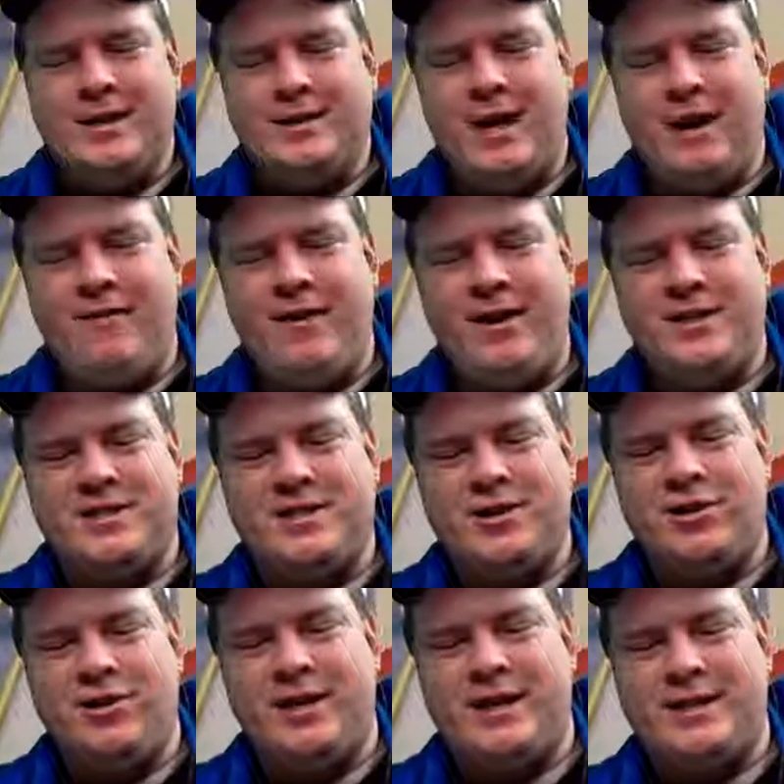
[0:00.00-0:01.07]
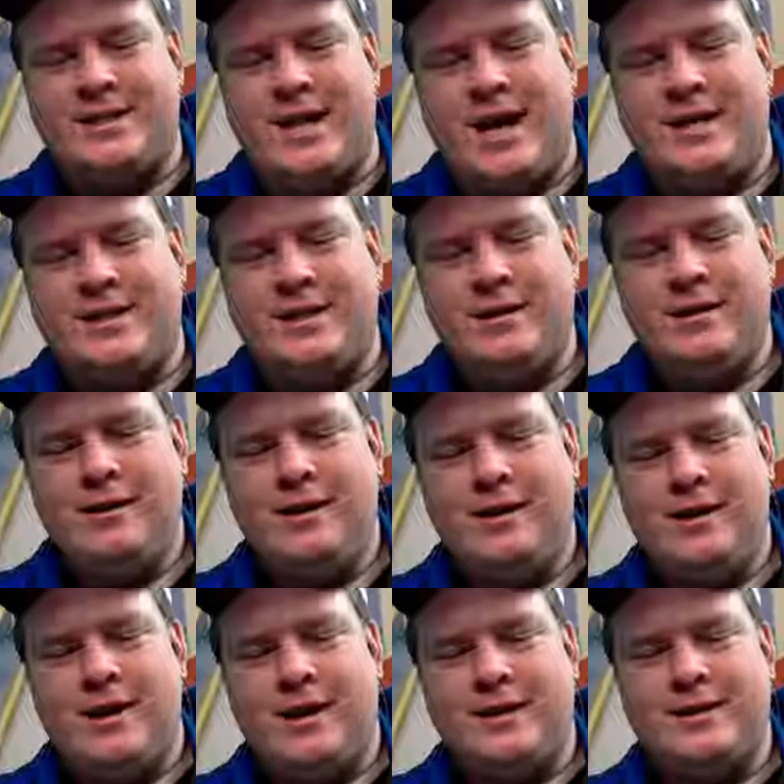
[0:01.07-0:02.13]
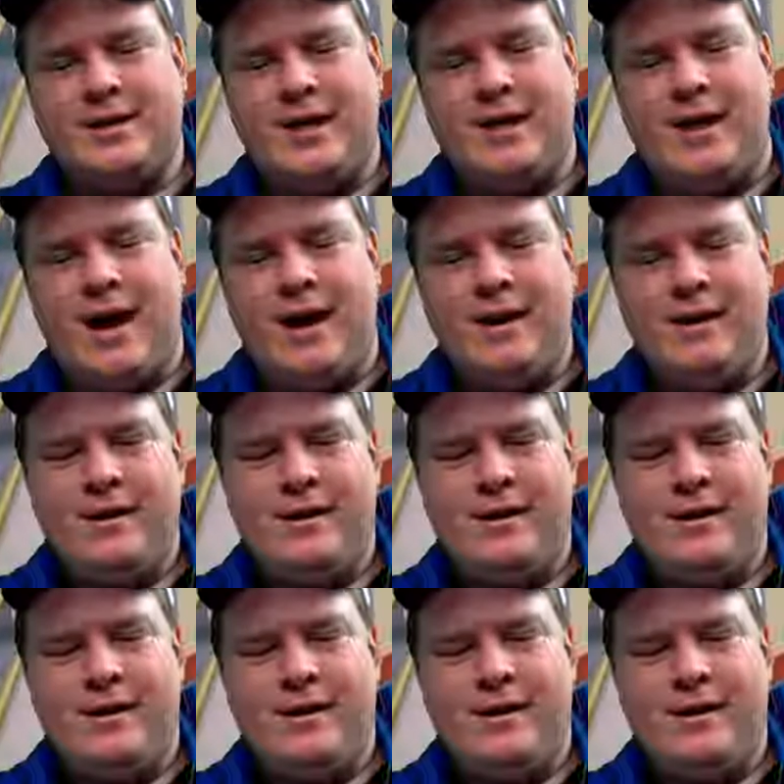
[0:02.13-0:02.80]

not a very sturdy assassin. I'll say that.